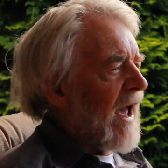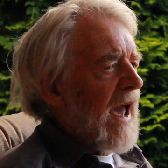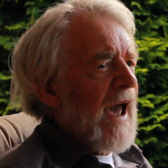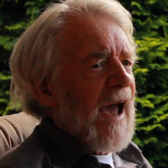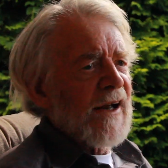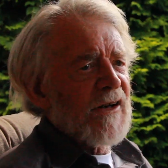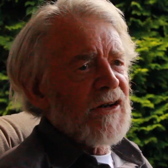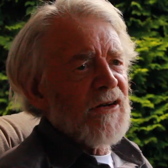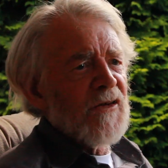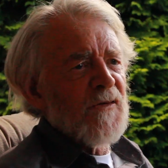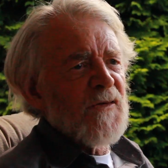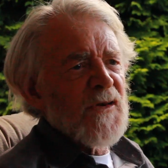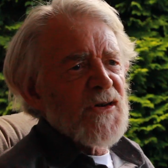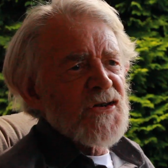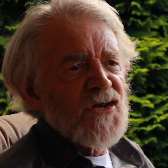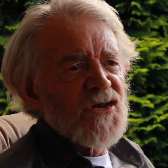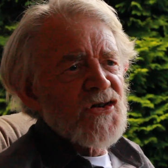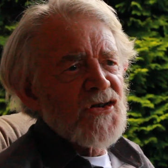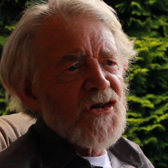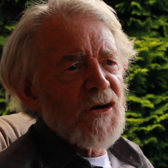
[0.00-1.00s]
activist,
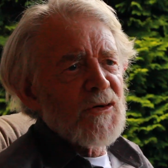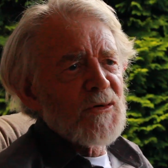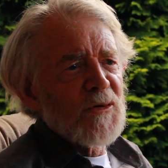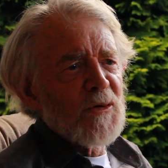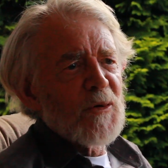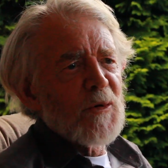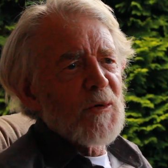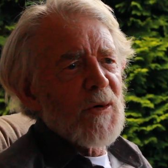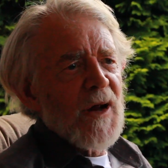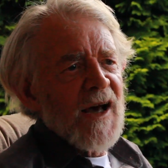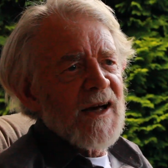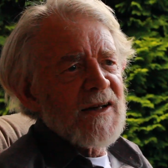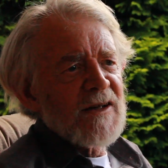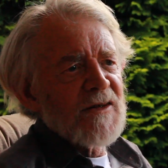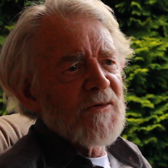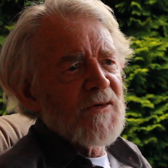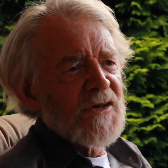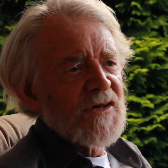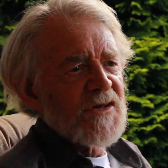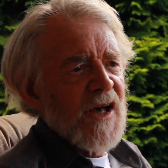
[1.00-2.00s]
so-called
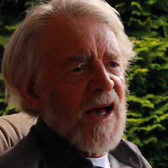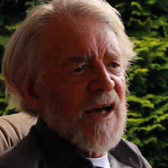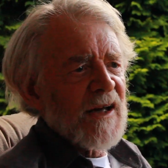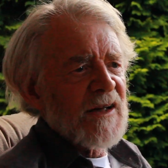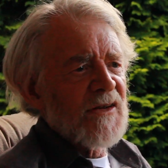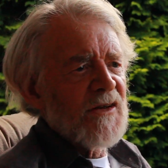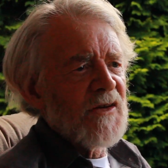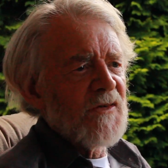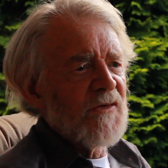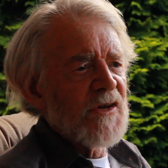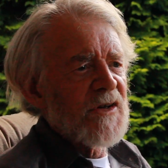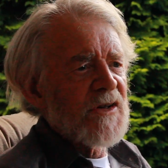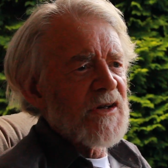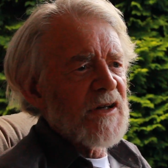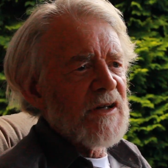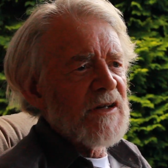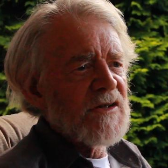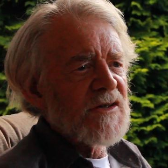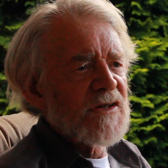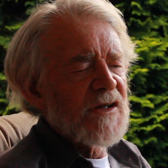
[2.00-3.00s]
activist
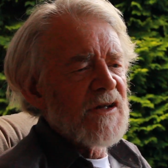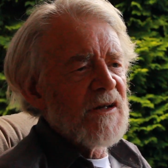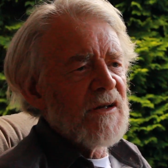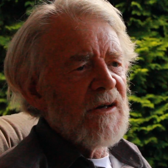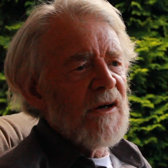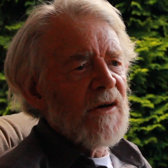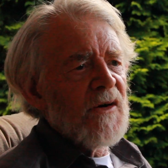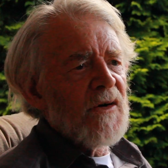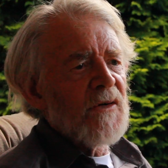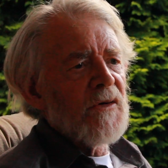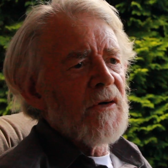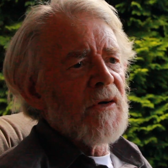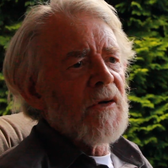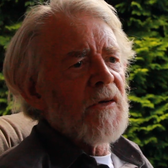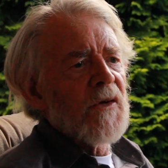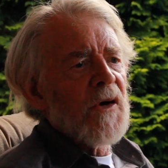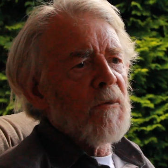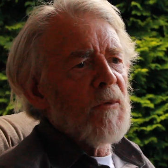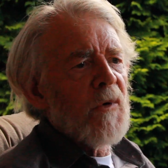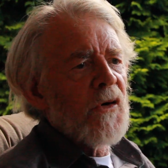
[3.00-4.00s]
activities. You
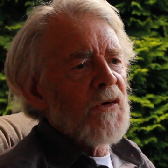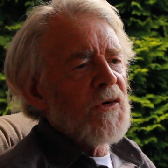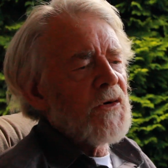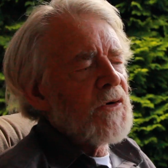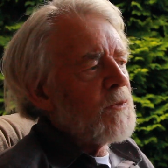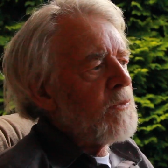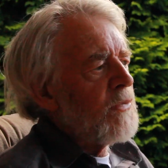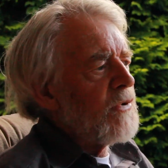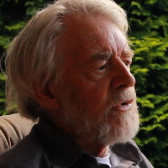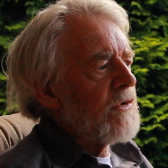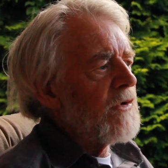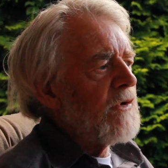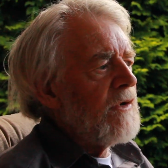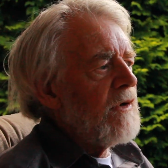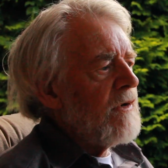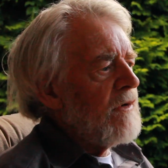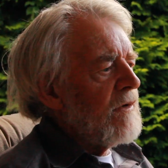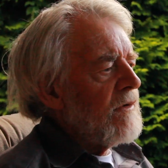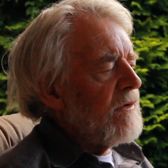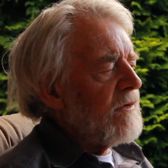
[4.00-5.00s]
know, they wanted to put,
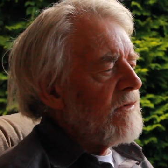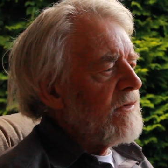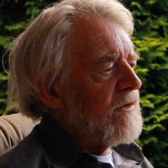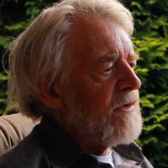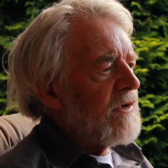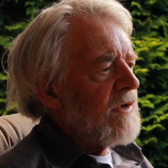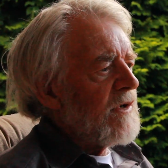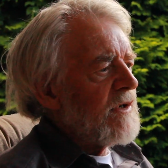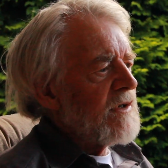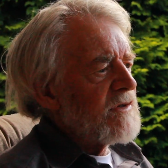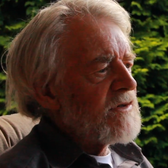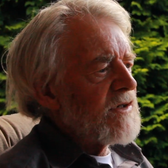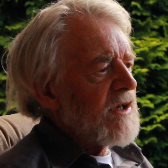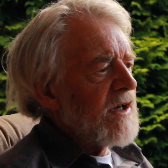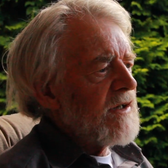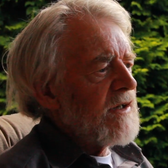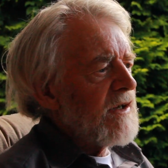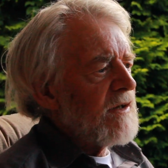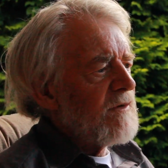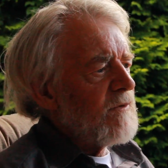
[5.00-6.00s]
did I
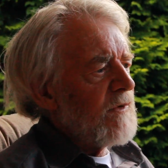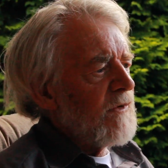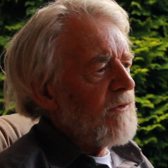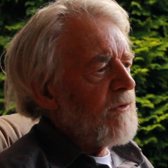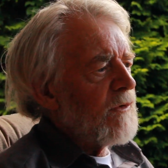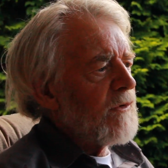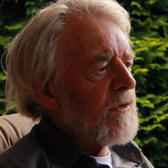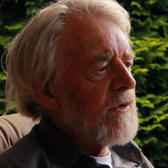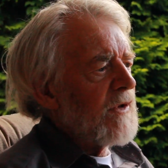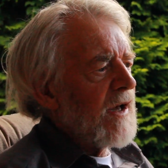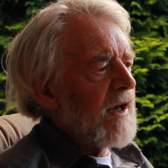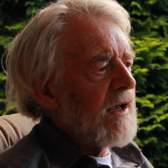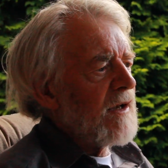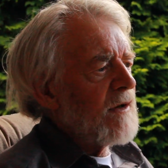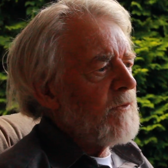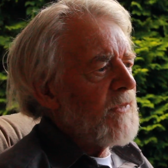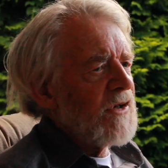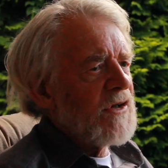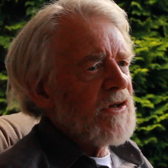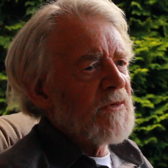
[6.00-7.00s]
say that before, the
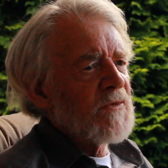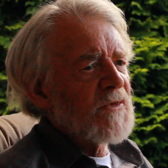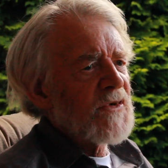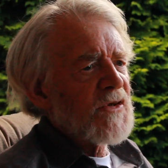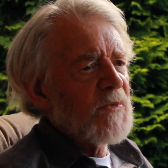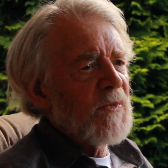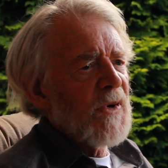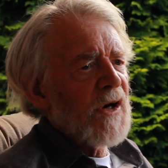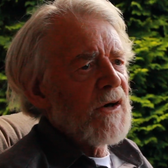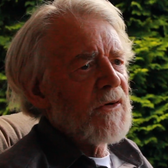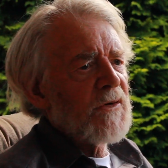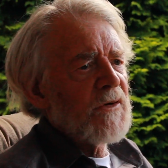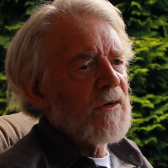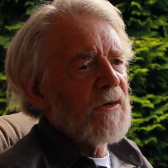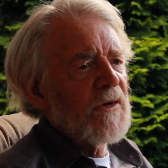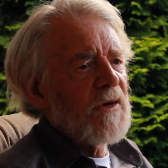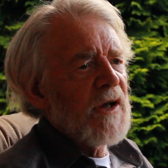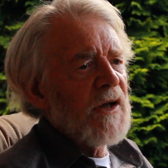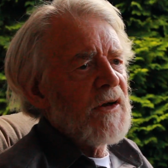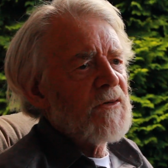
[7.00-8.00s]
aluminium smelter
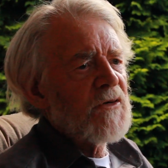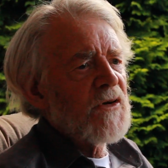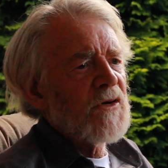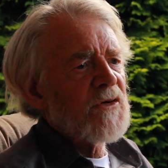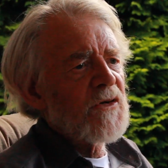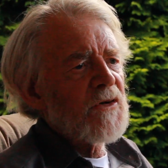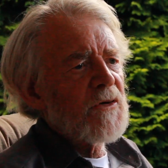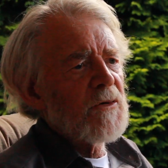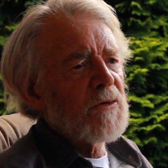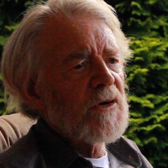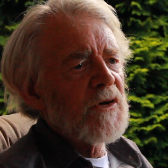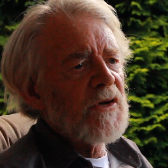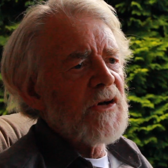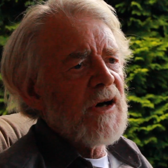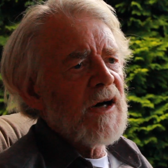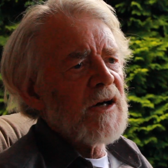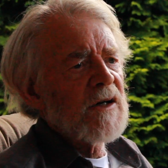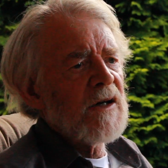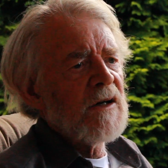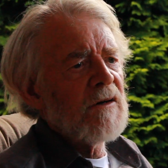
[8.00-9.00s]
at the entrance to
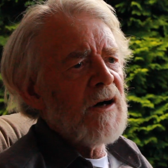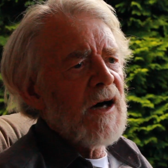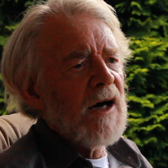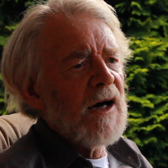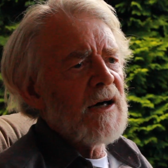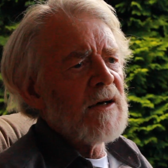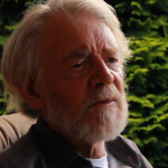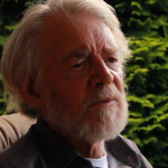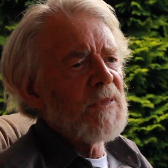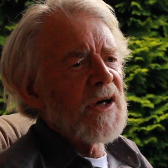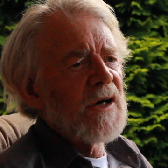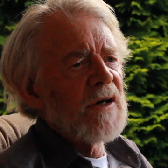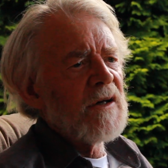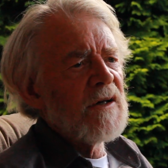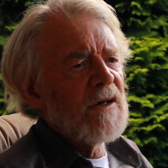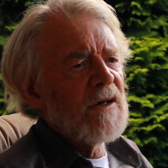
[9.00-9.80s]
Otago Harbour.